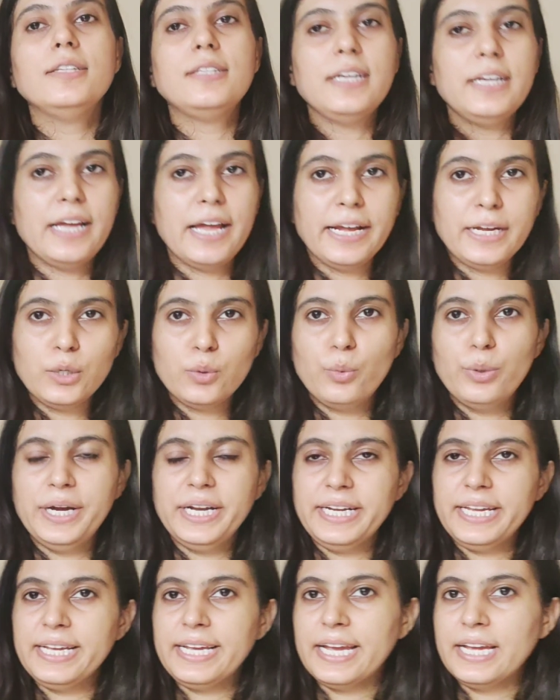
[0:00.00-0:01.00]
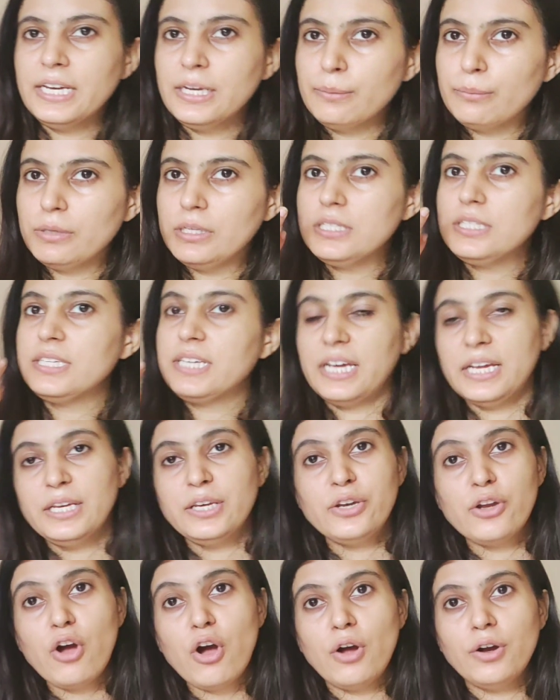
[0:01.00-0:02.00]
See, aquatic animals
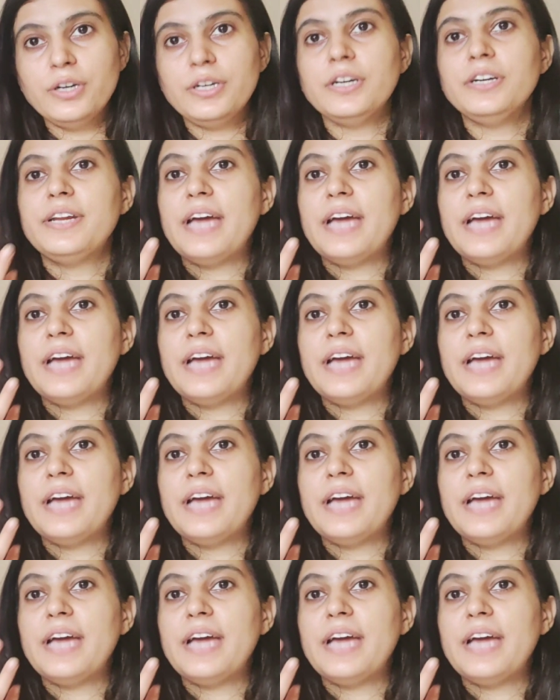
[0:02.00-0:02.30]
cannot